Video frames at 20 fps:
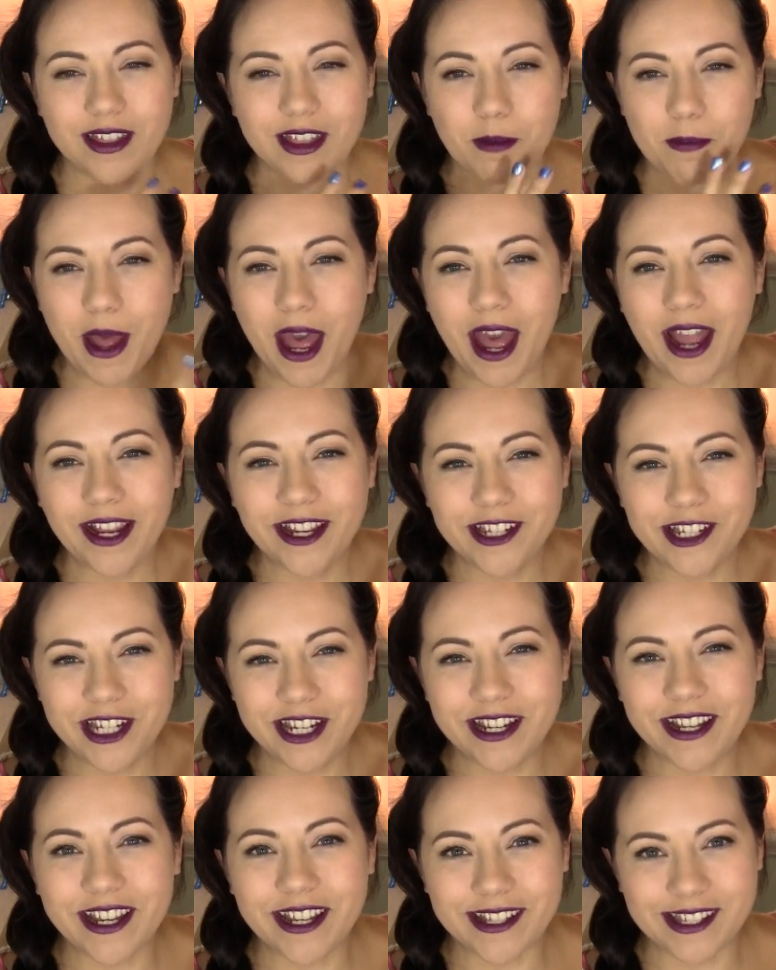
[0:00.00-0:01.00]
The
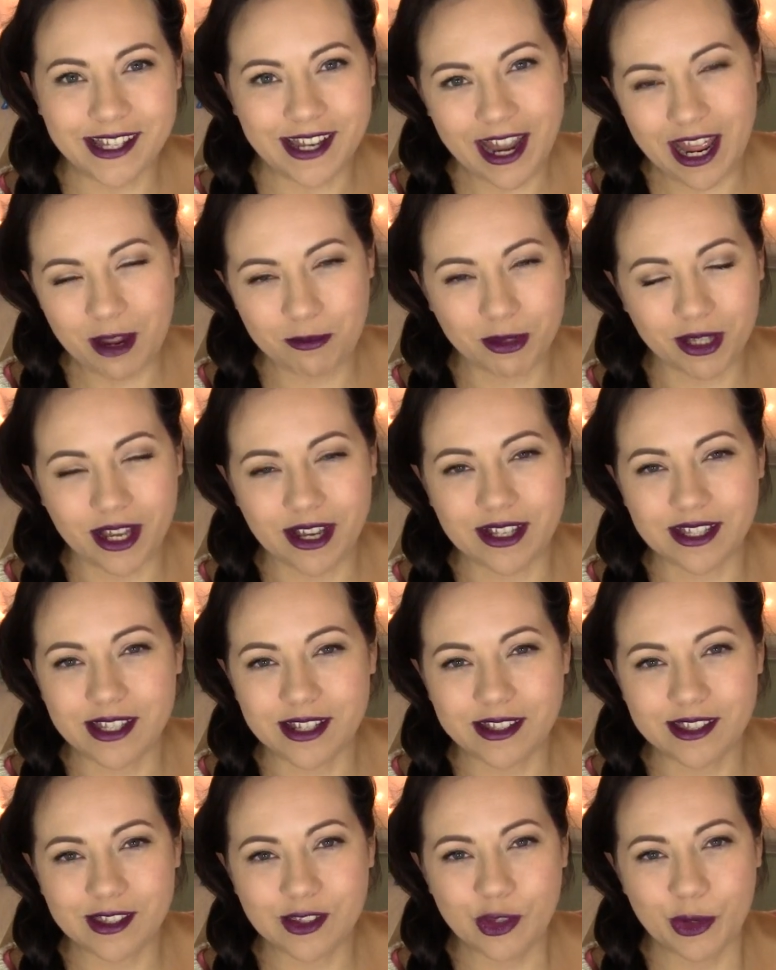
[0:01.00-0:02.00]
packaging gets an A+. plus.
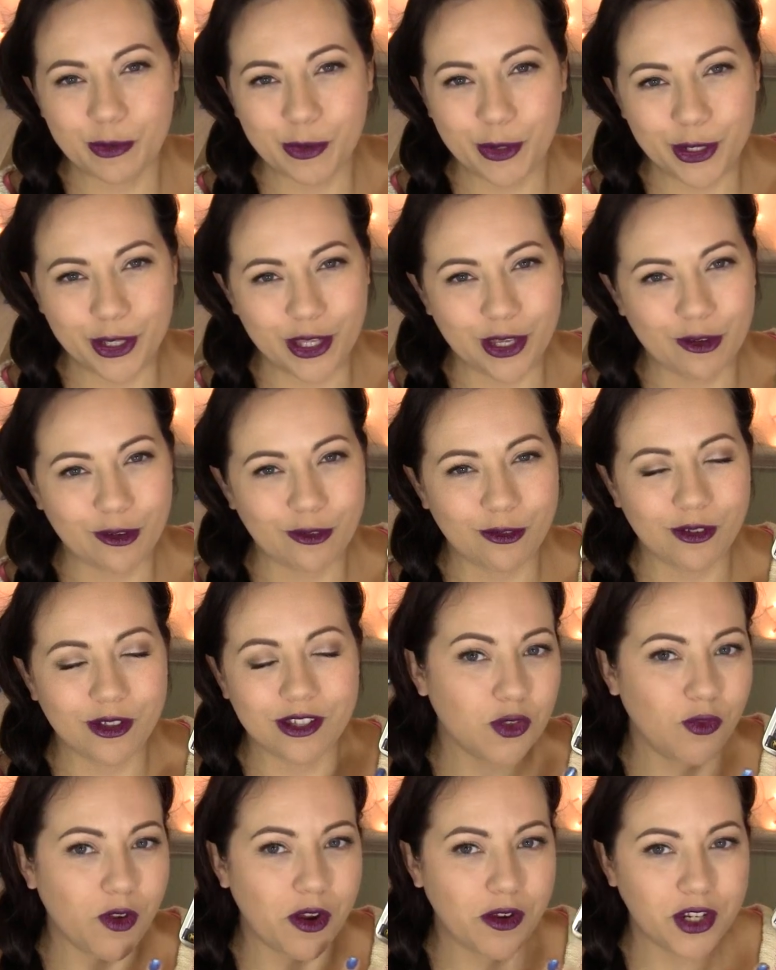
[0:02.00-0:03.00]
It's super cute.
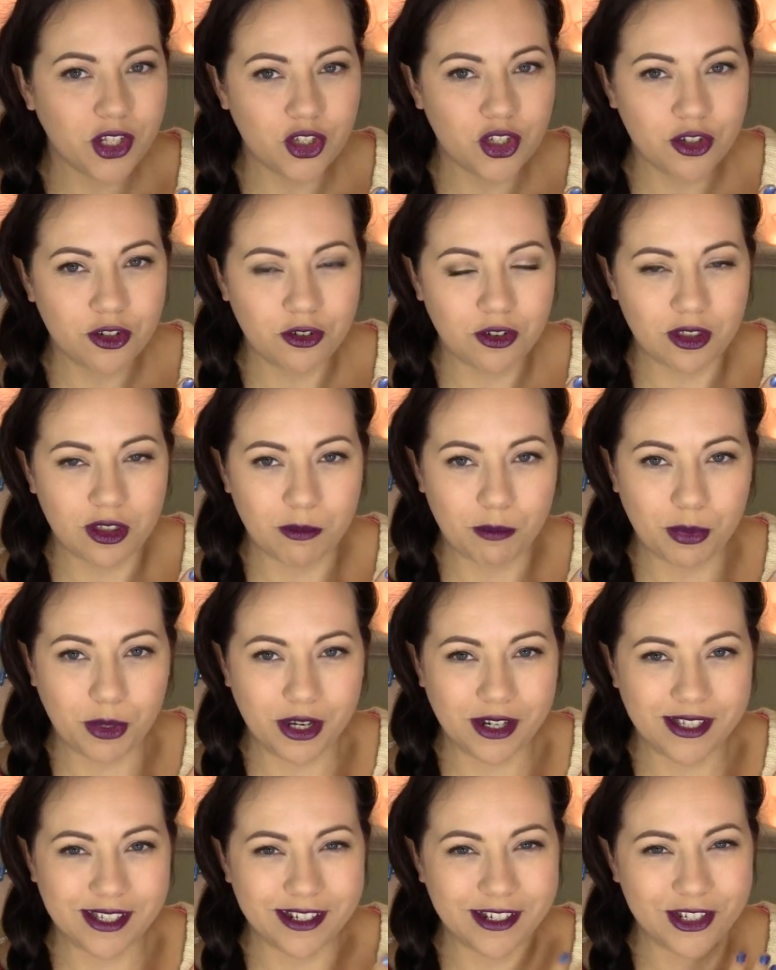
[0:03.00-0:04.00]
It's very true to the
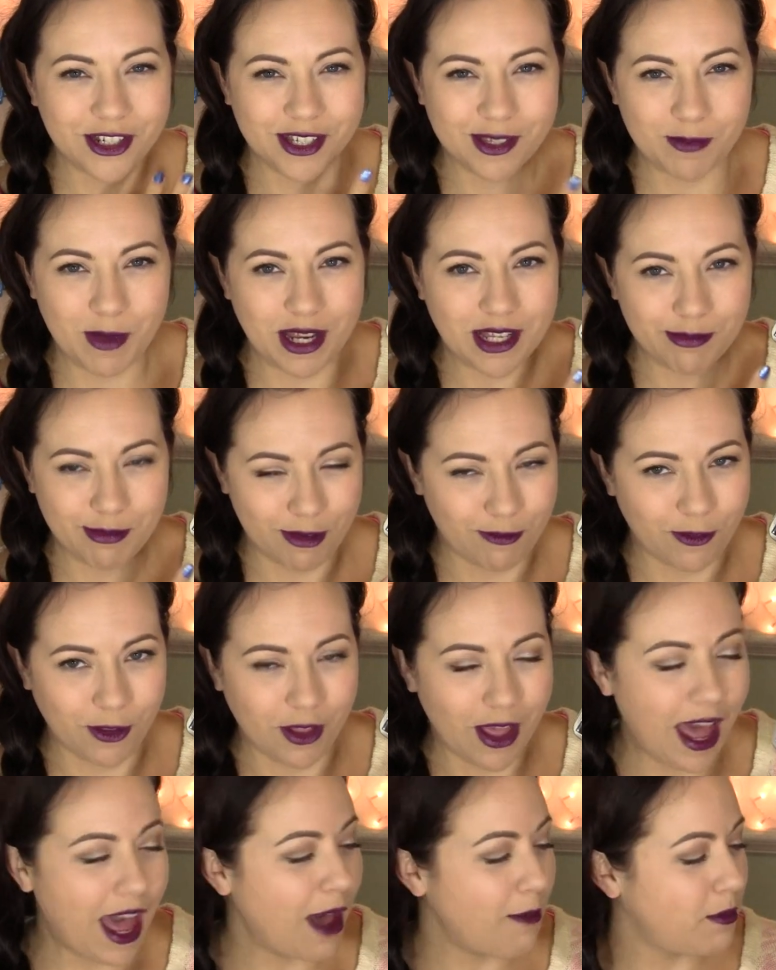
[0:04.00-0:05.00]
books and it just makes me
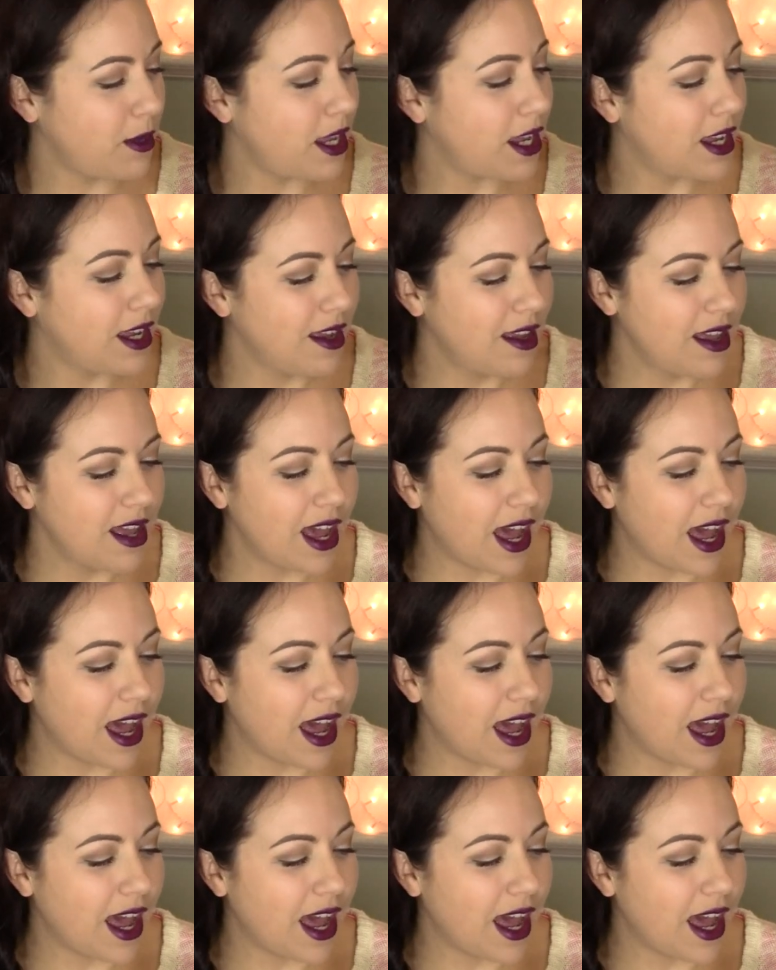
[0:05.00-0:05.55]
feel happy.